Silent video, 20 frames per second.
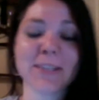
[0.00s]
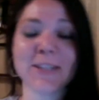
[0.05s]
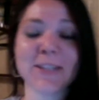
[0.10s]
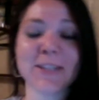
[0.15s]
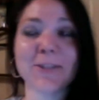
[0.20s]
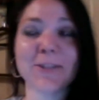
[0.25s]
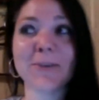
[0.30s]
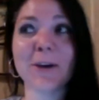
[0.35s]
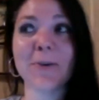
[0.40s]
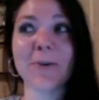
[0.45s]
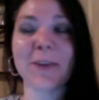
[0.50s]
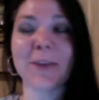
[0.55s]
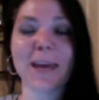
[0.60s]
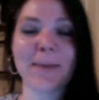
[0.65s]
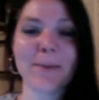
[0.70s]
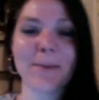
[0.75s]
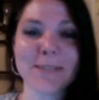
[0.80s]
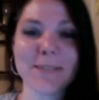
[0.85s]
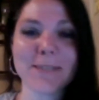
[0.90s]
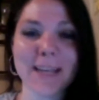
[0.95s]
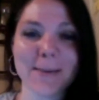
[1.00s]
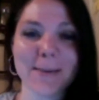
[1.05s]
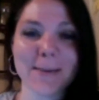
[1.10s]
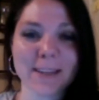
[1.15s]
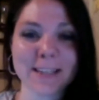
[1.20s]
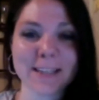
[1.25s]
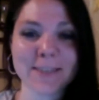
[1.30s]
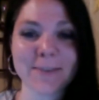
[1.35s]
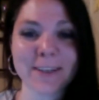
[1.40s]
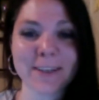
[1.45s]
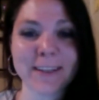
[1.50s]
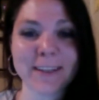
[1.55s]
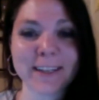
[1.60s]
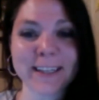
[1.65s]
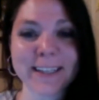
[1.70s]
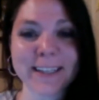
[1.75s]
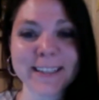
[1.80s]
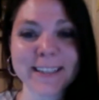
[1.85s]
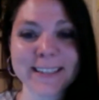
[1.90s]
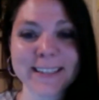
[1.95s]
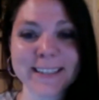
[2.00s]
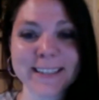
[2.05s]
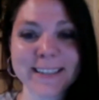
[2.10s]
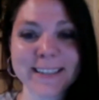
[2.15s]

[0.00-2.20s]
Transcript: you know that Amy was having these feelings?